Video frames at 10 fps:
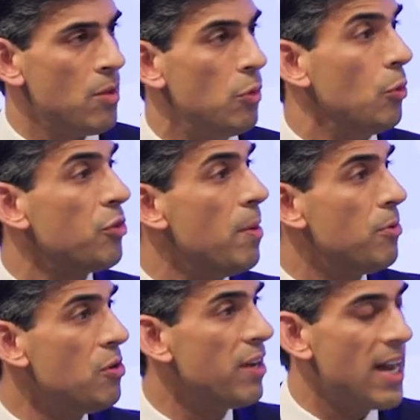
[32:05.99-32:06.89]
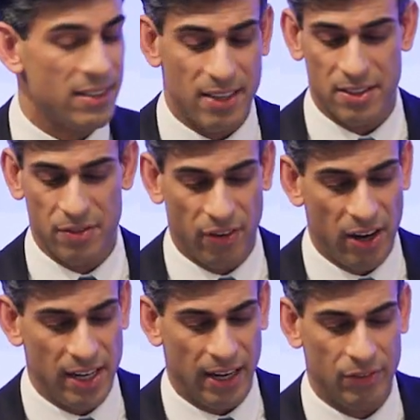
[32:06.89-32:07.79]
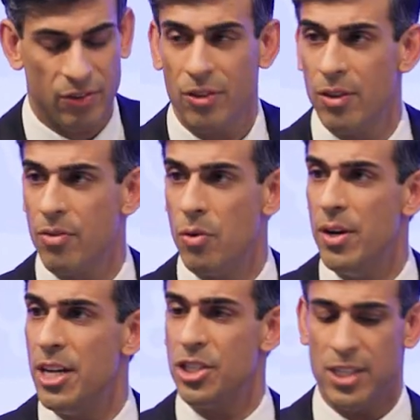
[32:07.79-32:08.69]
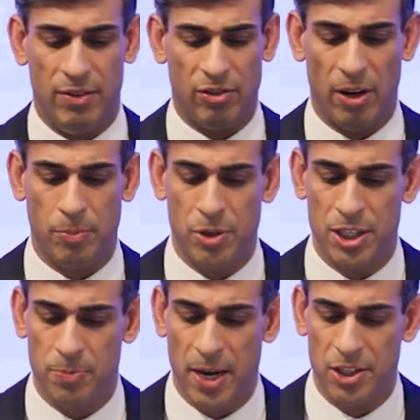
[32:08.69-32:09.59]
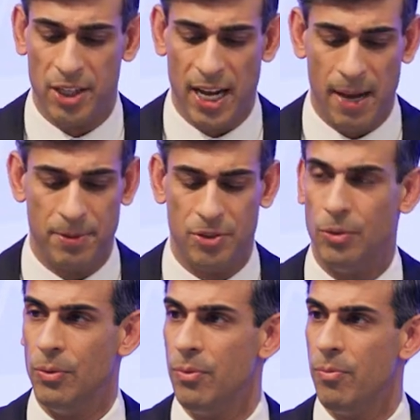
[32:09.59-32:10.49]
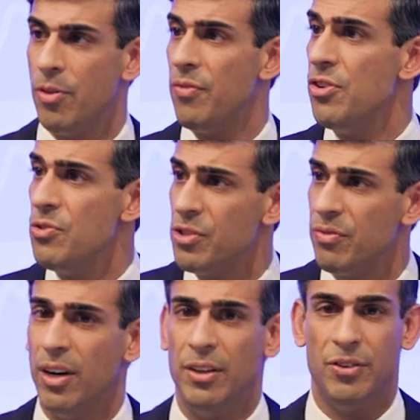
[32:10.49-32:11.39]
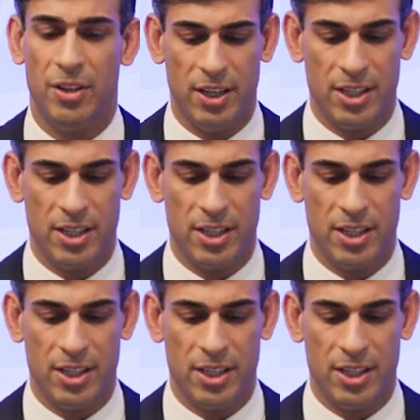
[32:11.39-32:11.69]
We're also improving access to finance through initiatives like British Patient Capital, the Future Fund,